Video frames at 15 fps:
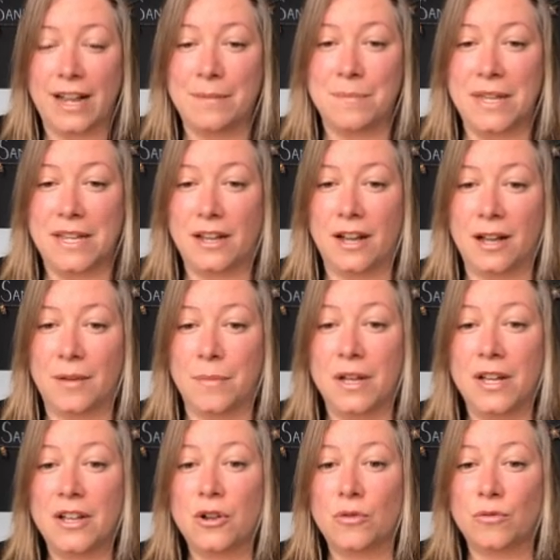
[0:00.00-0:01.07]
and
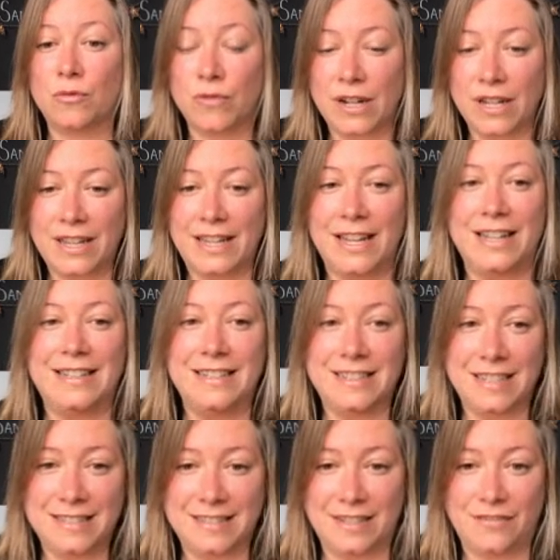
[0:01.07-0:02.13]
become really a
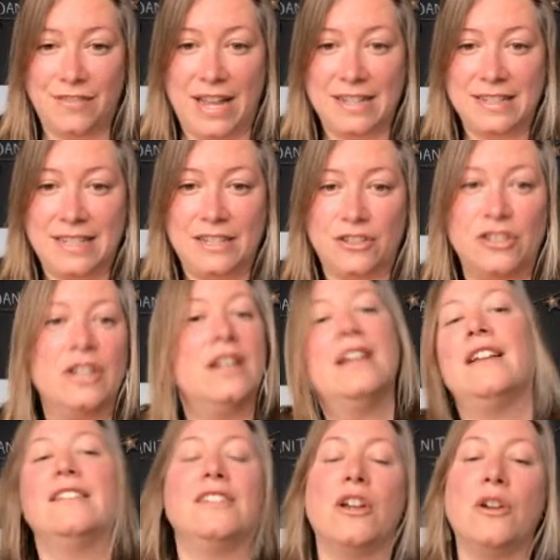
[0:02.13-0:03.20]
disadvantage.
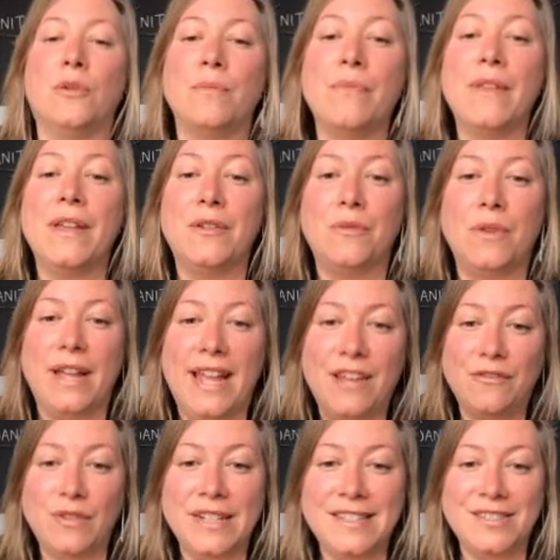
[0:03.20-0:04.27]
So
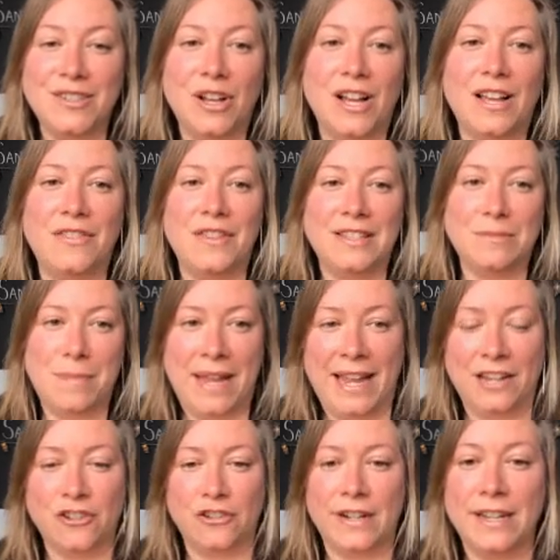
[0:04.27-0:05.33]
if we saw this
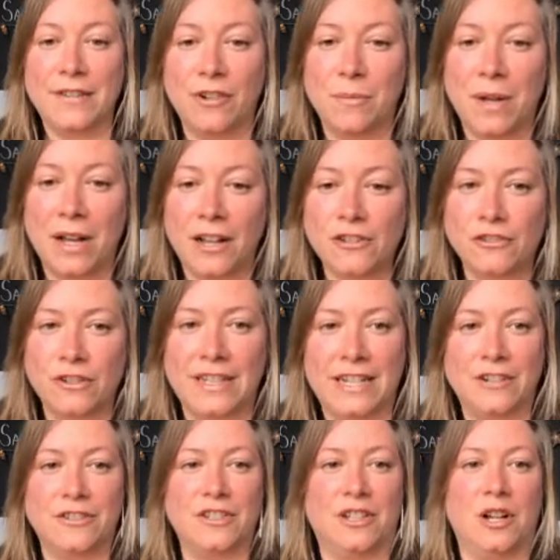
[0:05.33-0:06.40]
pantry from 100
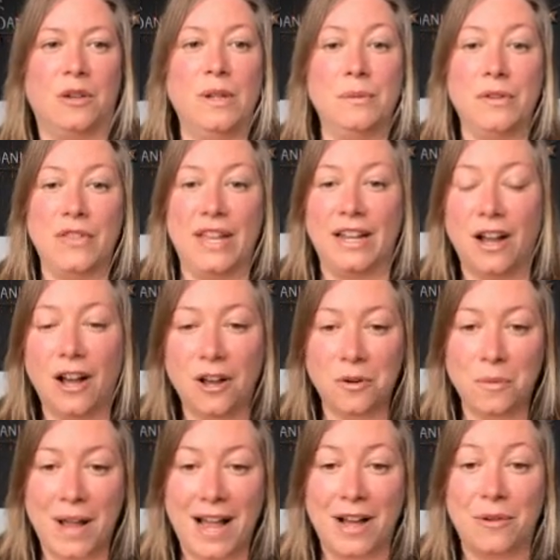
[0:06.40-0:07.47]
years ago, we would think,
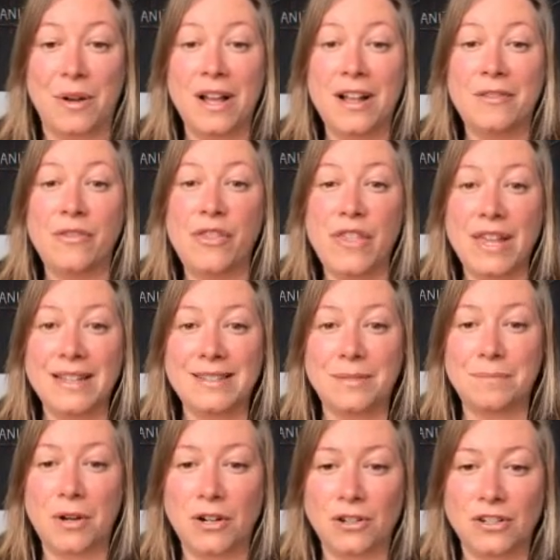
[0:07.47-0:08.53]
oh, wow,
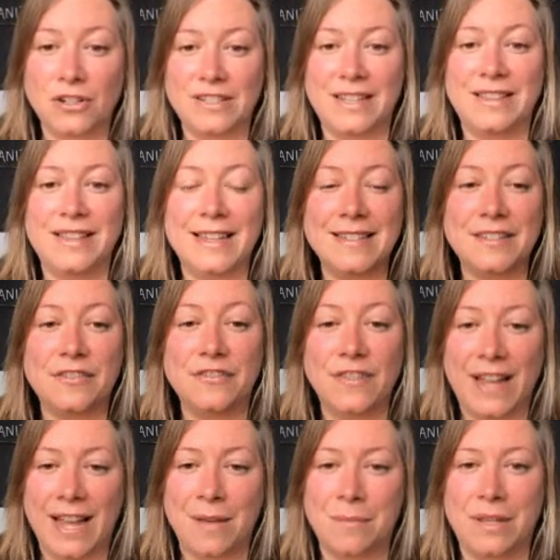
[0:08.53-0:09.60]
this person, this
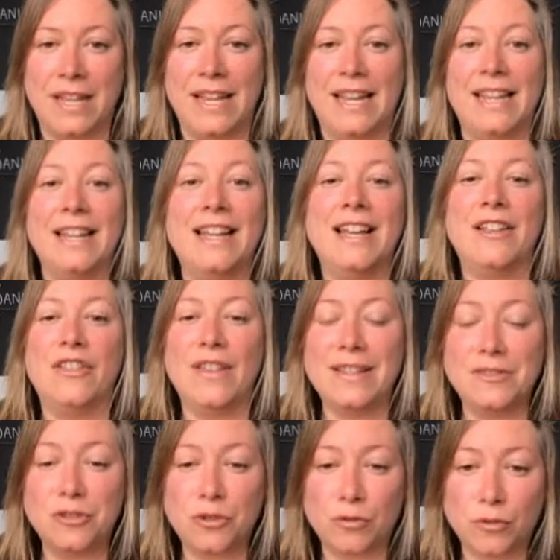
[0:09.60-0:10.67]
family,
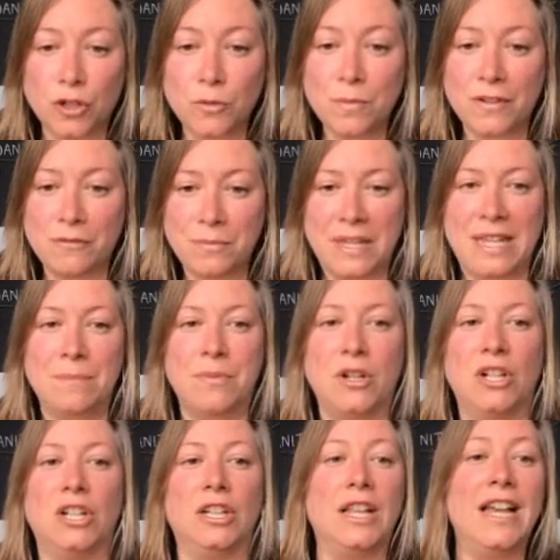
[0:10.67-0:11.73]
this group of
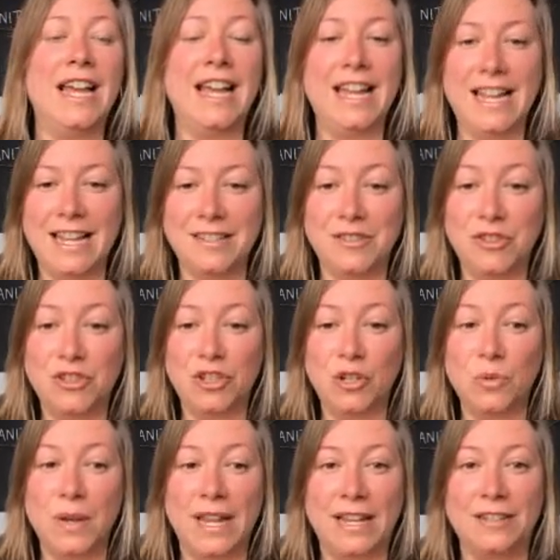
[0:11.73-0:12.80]
people is
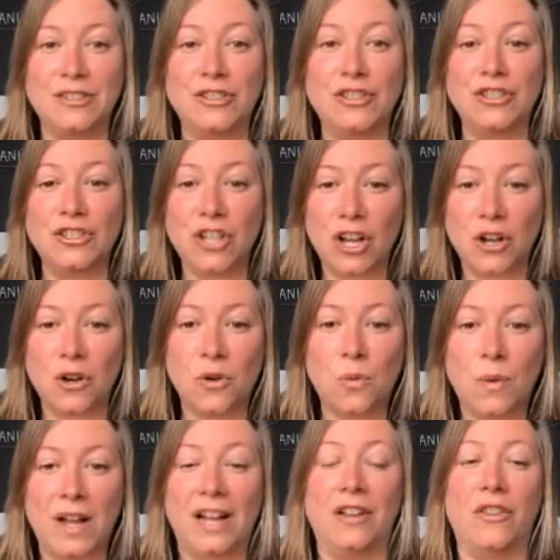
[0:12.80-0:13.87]
doing so
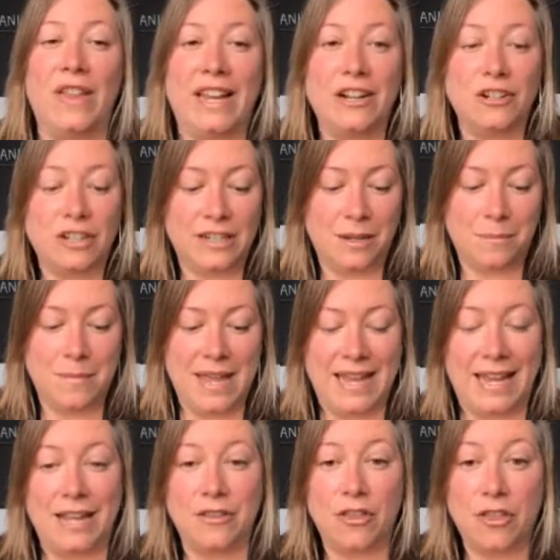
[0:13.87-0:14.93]
well. They are going to
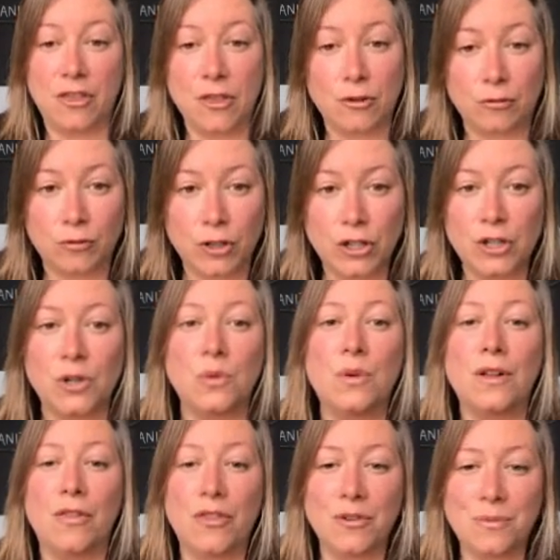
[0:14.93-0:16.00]
make it
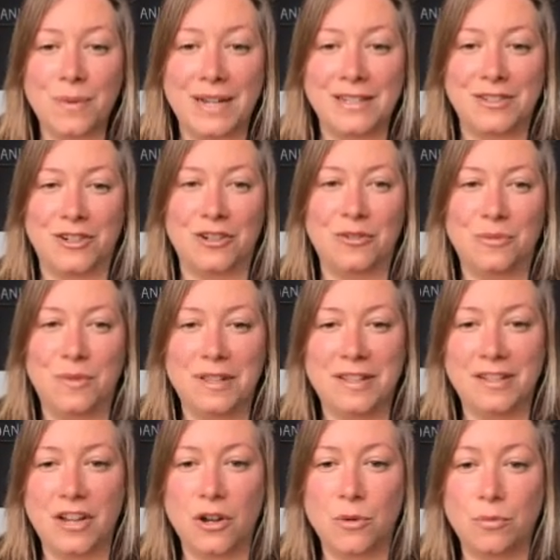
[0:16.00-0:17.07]
through the winter with
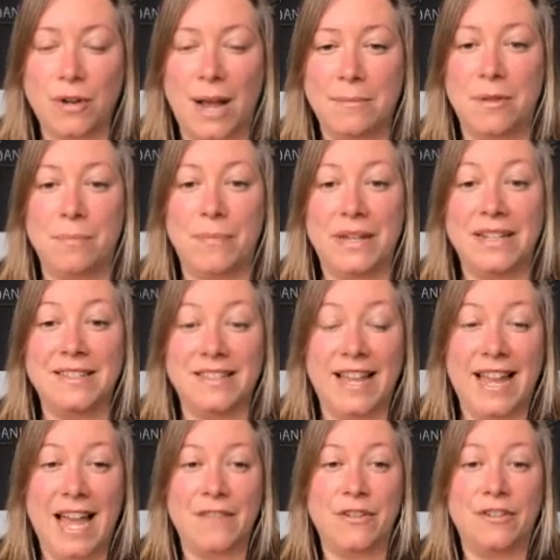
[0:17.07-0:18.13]
no problem because
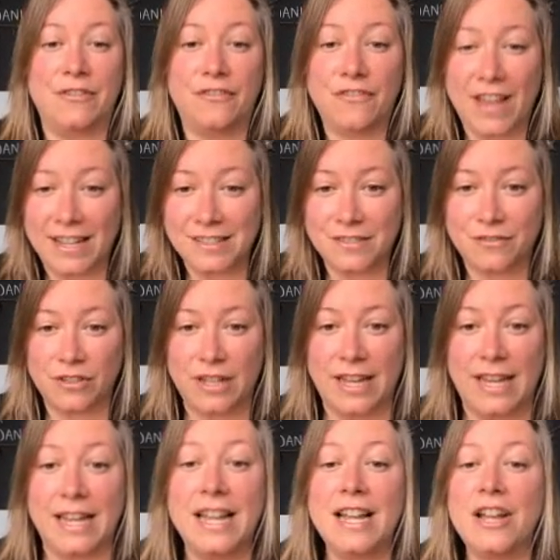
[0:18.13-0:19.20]
they have
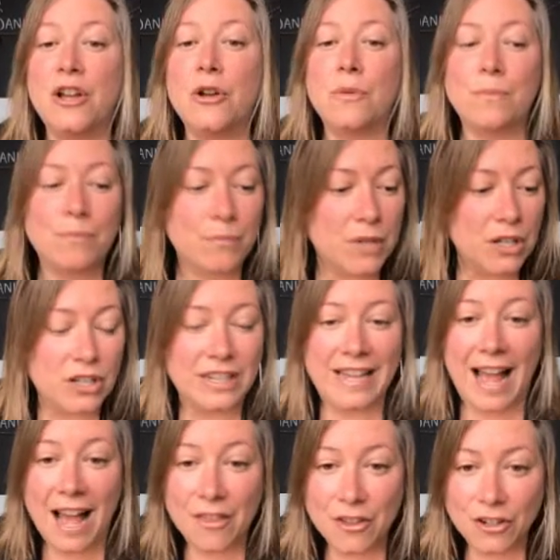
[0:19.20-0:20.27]
effectively
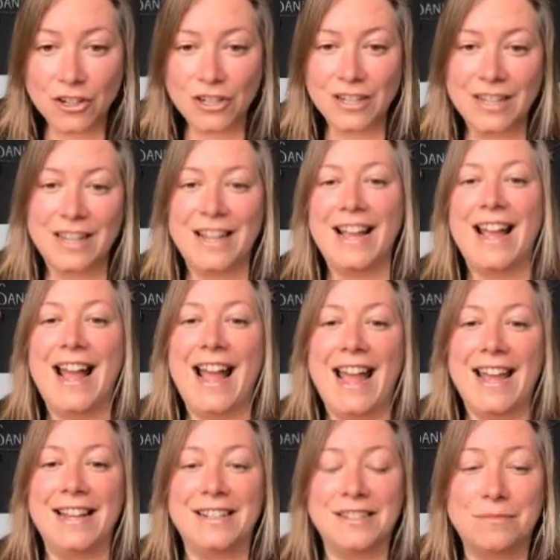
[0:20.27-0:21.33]
gathered
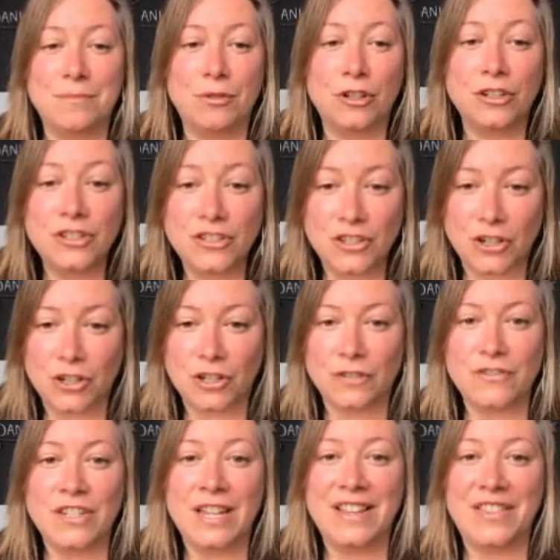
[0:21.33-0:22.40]
and
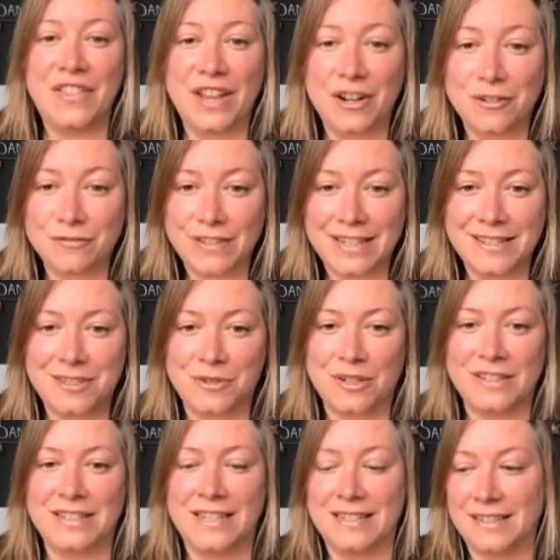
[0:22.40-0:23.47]
preserved their
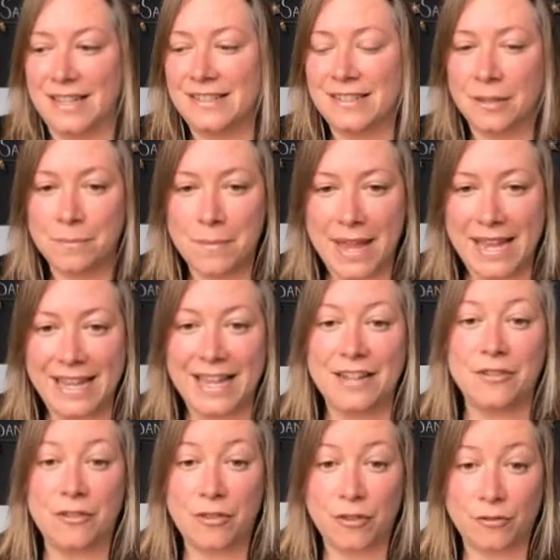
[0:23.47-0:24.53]
resources to make
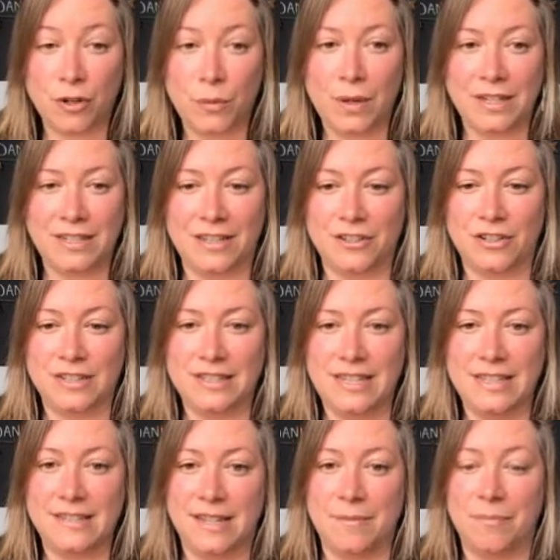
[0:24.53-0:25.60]
it through another
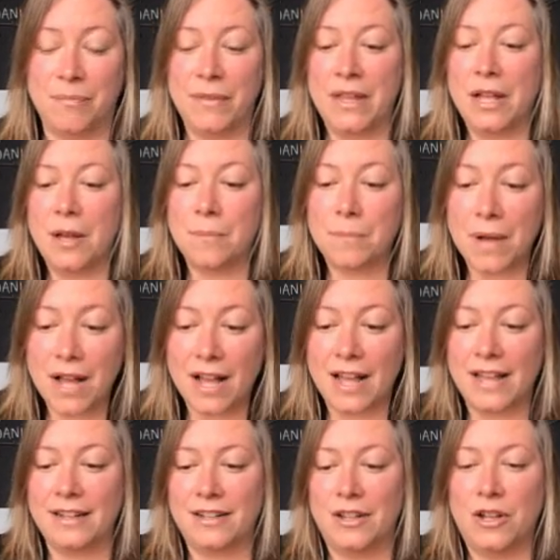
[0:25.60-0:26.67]
season.
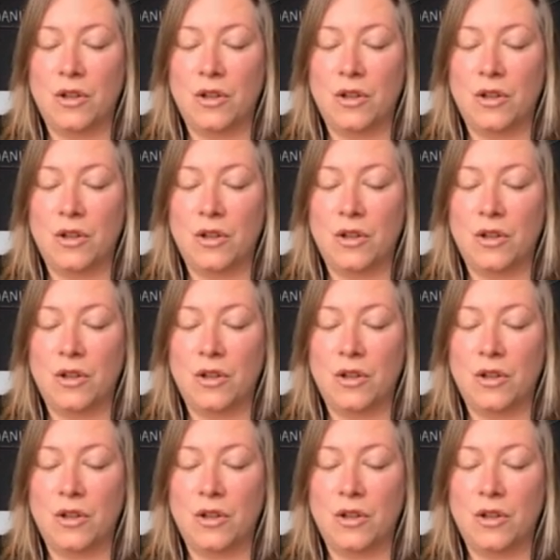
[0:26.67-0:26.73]
But